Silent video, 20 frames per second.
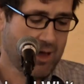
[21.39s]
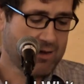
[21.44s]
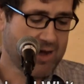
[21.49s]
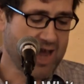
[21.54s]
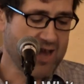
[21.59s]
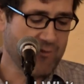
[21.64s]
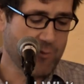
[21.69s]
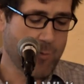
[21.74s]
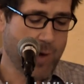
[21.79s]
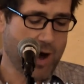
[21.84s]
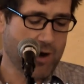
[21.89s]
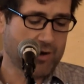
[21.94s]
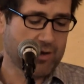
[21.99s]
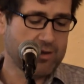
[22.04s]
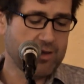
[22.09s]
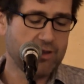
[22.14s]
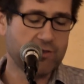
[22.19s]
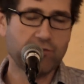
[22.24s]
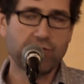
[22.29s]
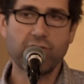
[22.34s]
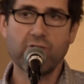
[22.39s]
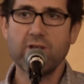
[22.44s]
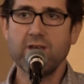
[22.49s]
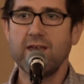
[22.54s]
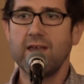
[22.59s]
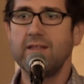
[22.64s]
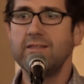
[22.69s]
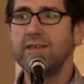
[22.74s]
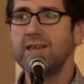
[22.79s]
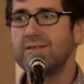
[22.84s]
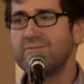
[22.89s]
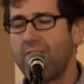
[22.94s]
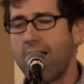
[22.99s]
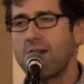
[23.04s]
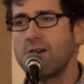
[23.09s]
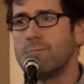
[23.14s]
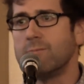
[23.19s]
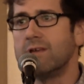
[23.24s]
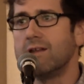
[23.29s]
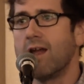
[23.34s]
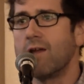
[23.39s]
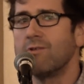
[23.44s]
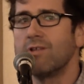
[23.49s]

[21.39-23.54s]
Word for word: Native American history, and the environment.